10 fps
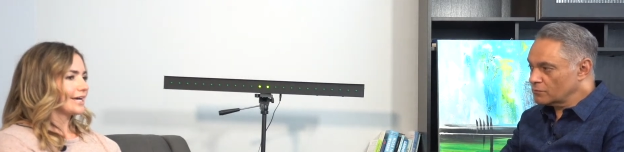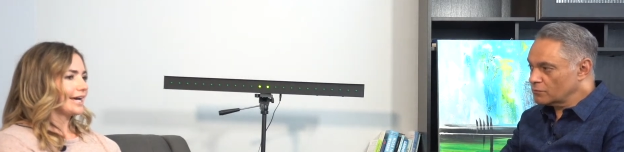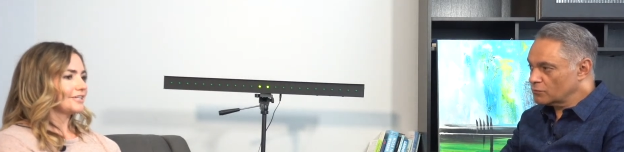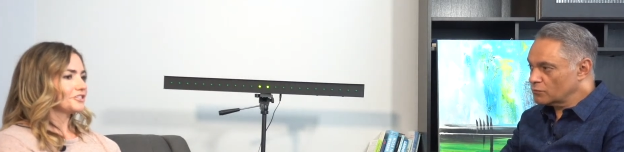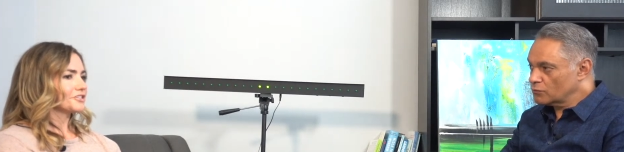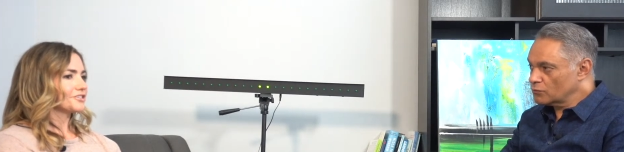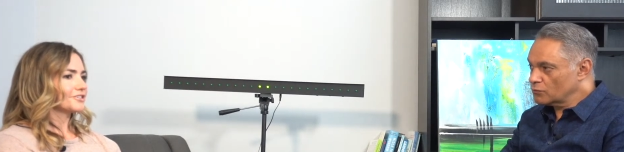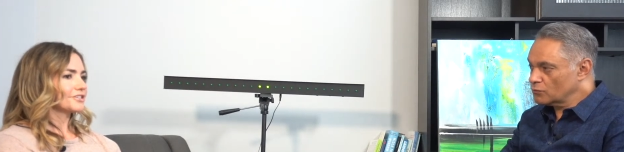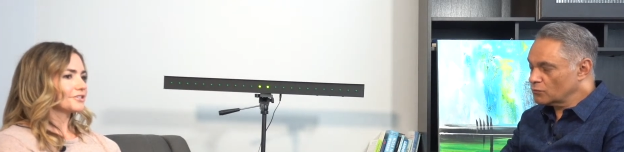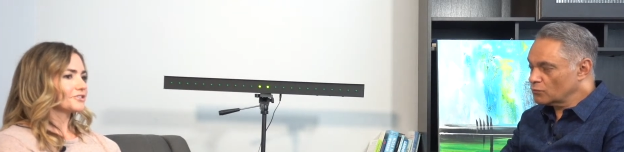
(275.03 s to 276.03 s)
Speaker 1: I
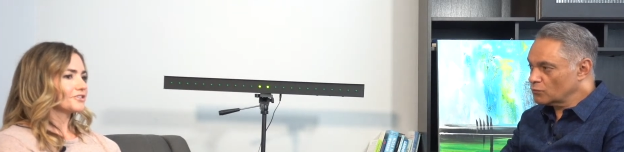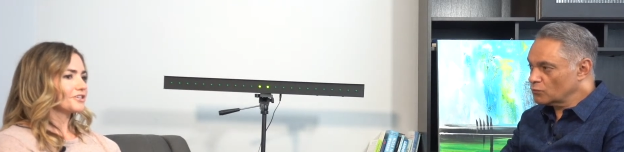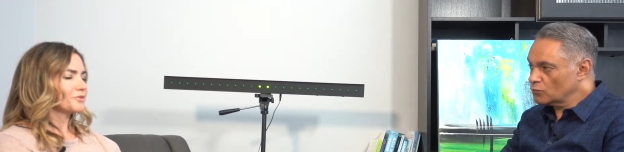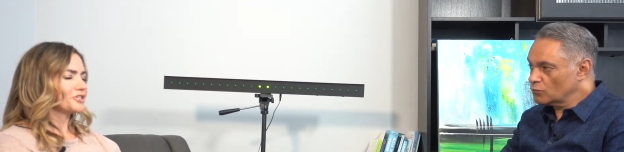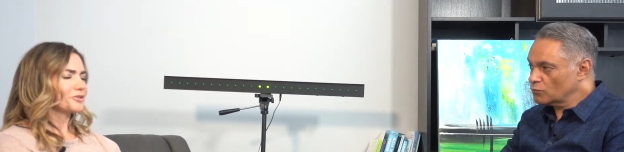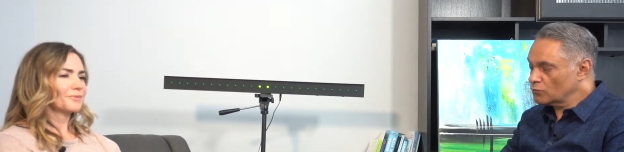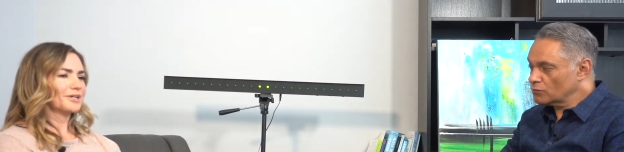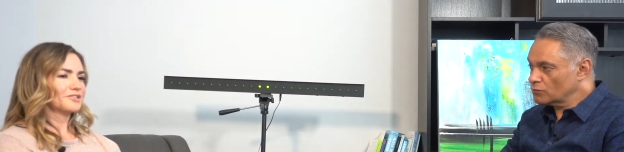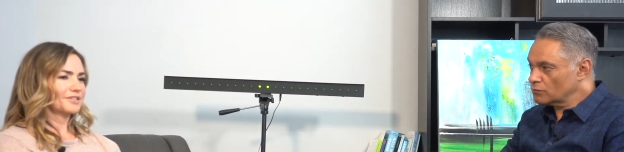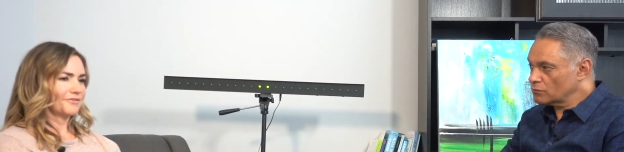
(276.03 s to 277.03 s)
just, since I've been doing
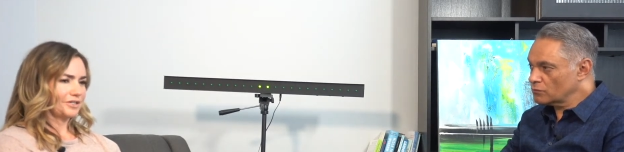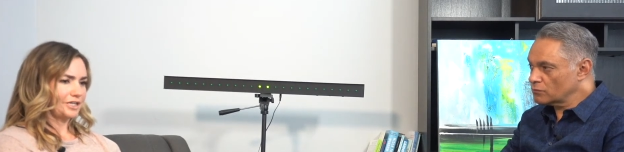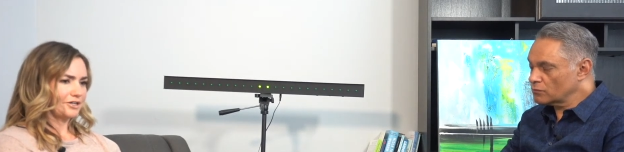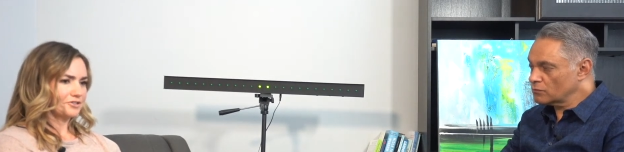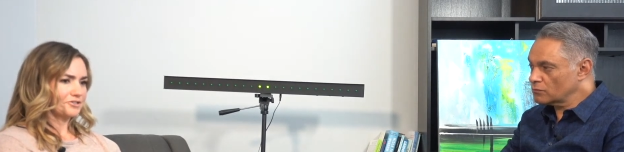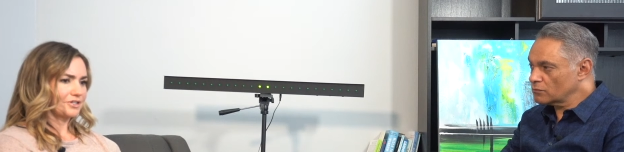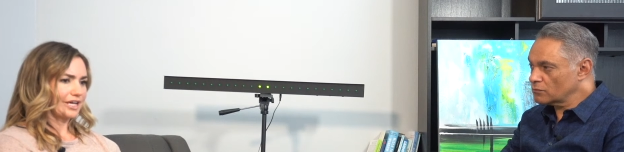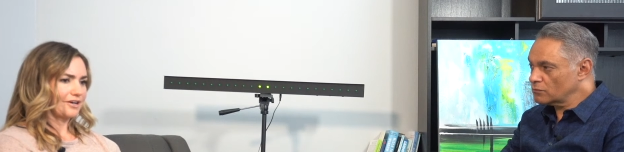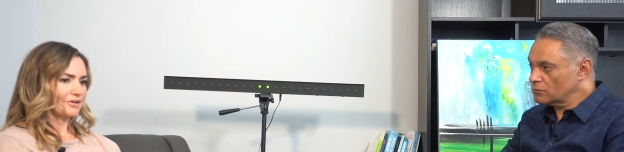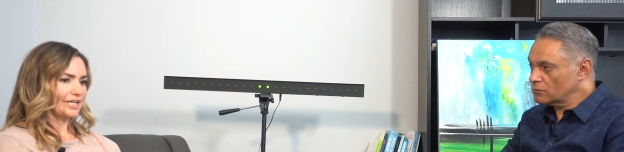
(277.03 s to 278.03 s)
about seven years
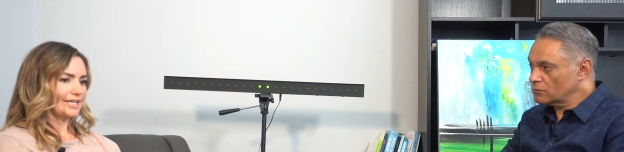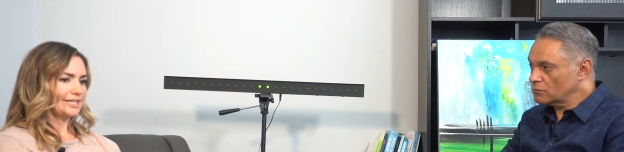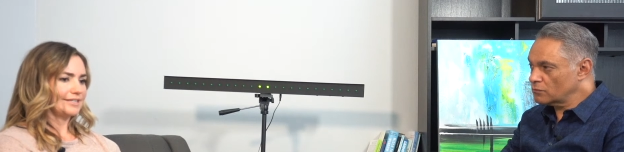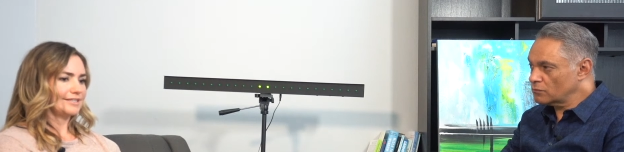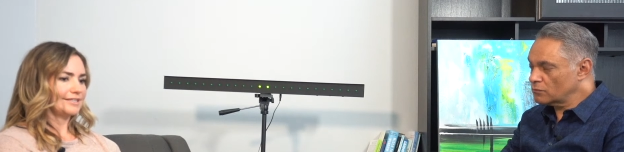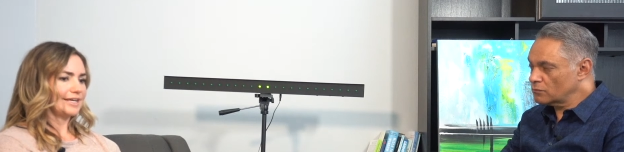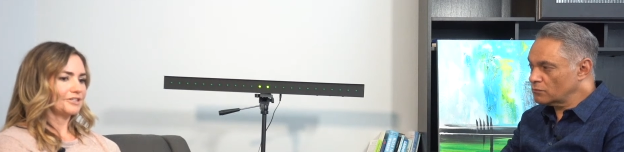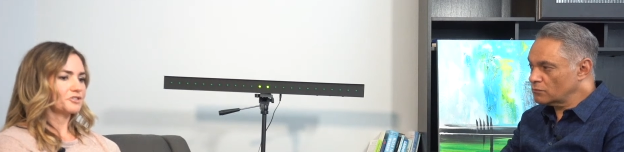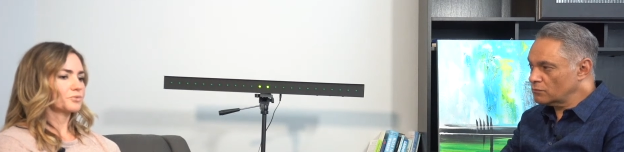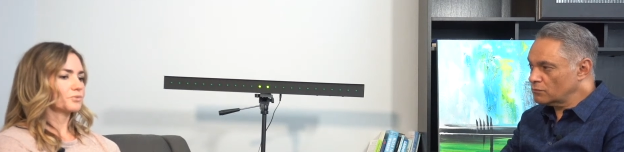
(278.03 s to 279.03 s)
now, it
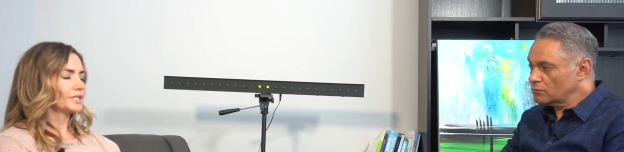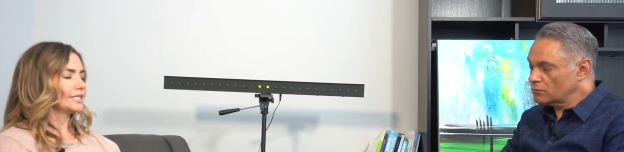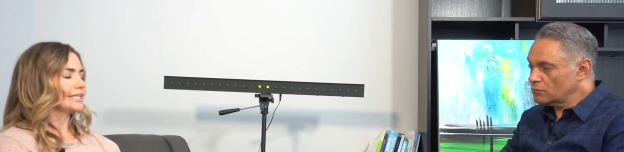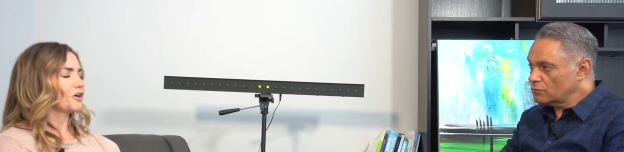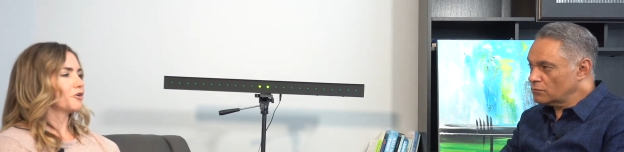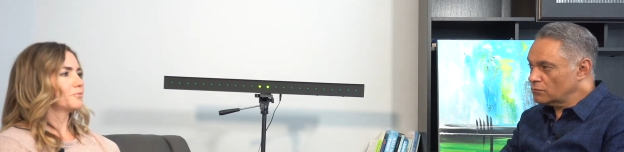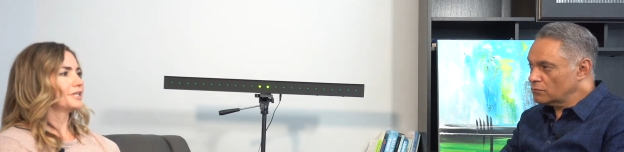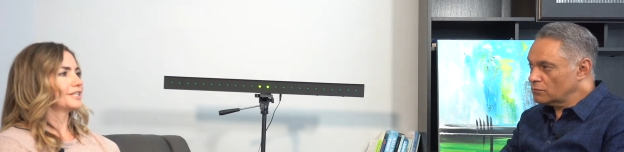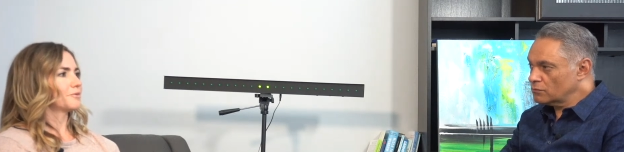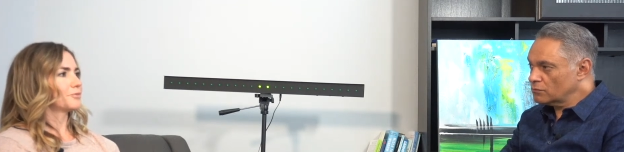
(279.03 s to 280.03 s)
has really
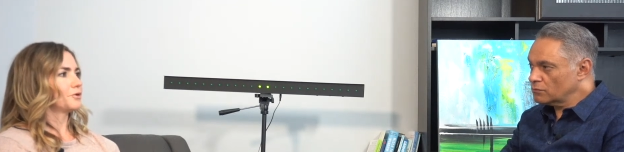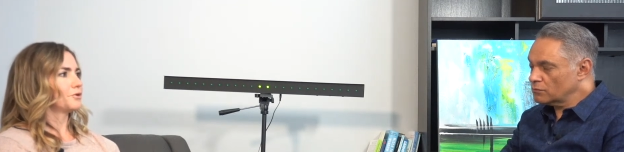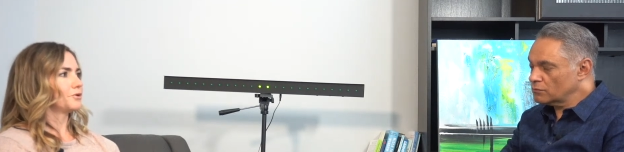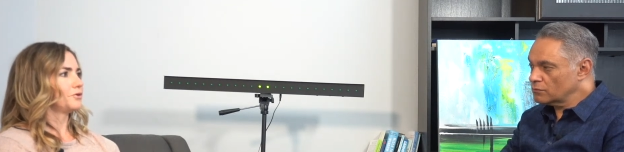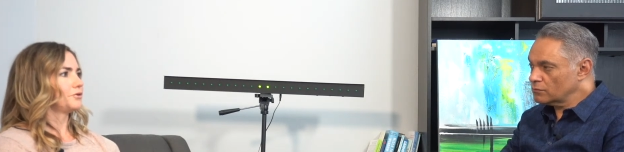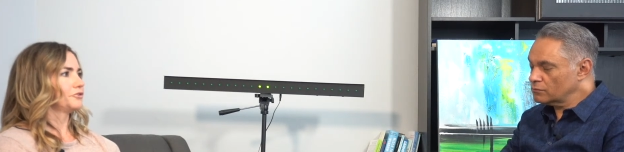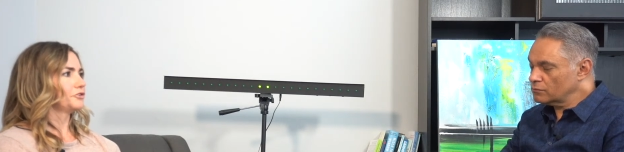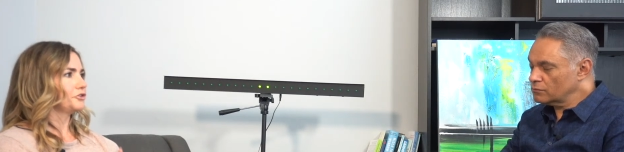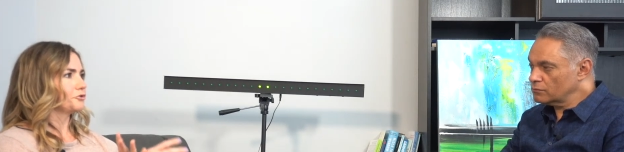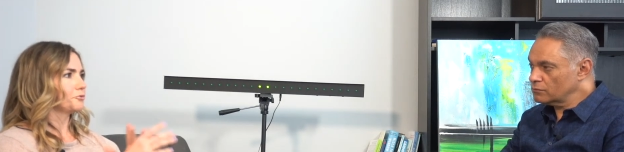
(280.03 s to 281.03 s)
opened up a whole
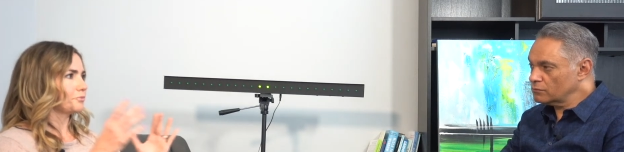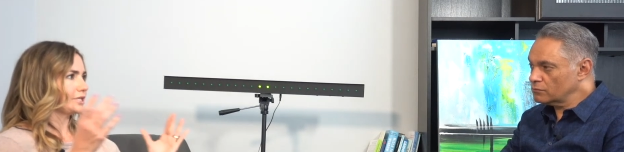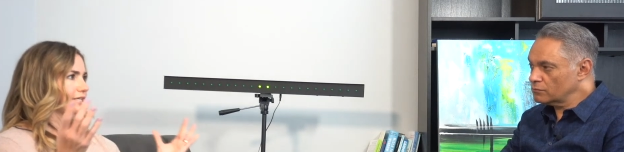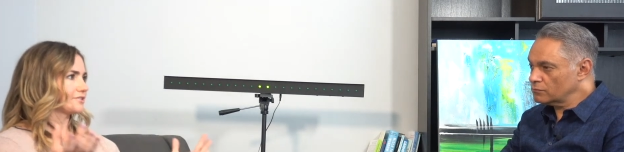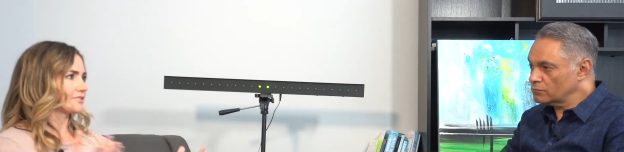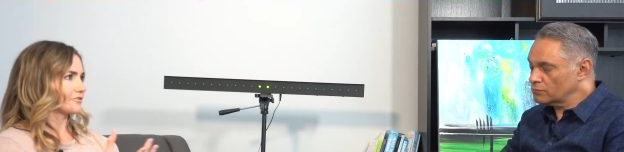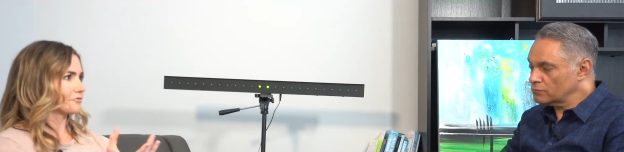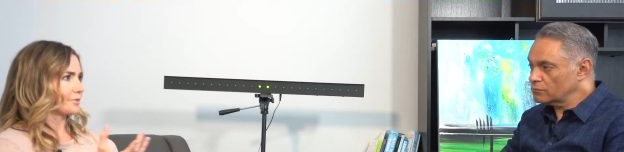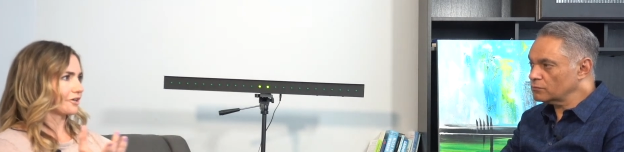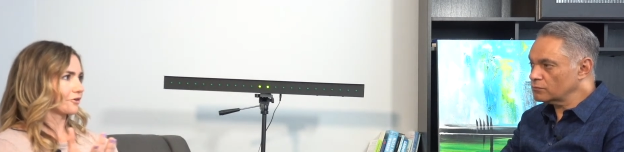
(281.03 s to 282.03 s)
new piece
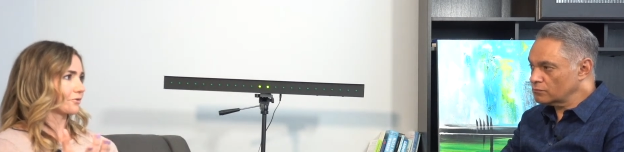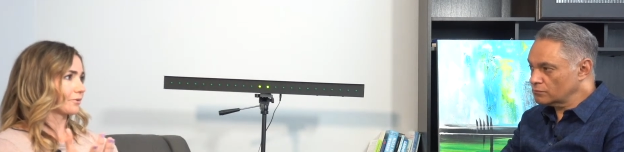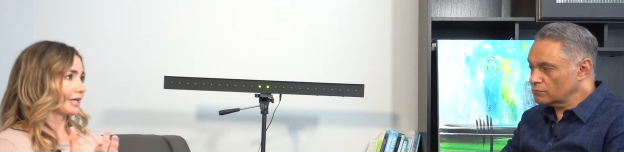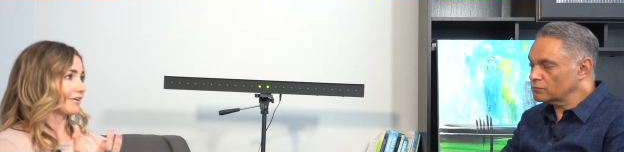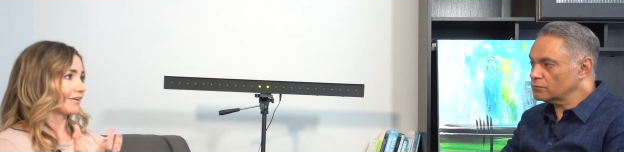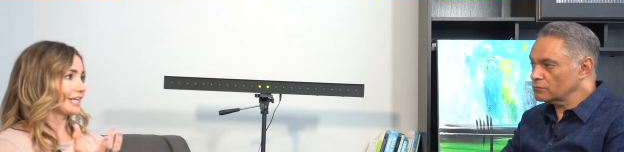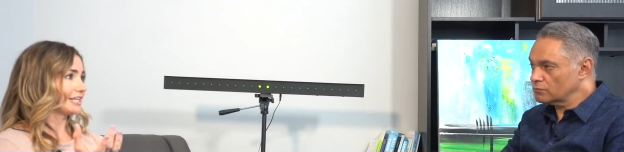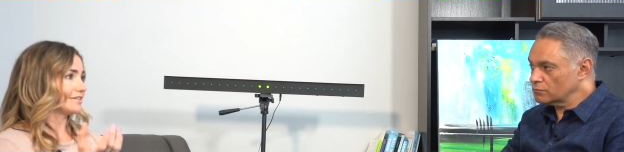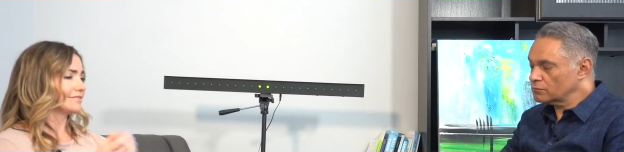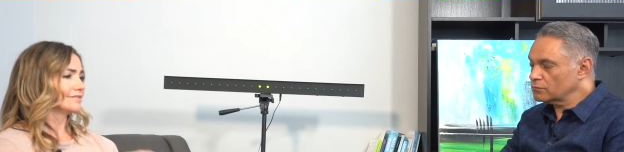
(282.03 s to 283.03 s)
of my career.
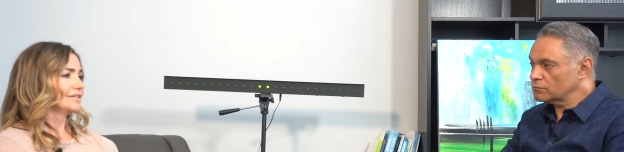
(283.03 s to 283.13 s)
It